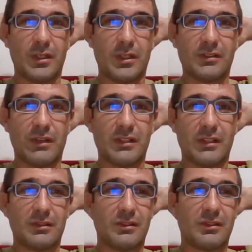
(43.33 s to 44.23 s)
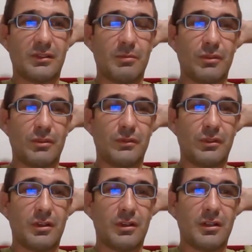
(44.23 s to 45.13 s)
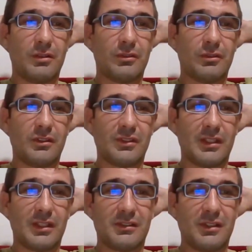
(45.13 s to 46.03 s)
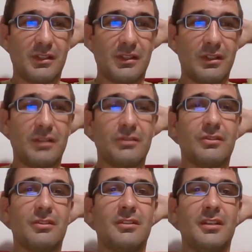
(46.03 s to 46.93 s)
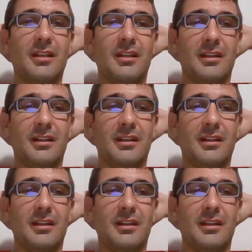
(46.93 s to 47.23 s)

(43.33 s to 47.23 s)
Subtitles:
Plus, Vasquez is coming off a knockout loss against Steven Nelson,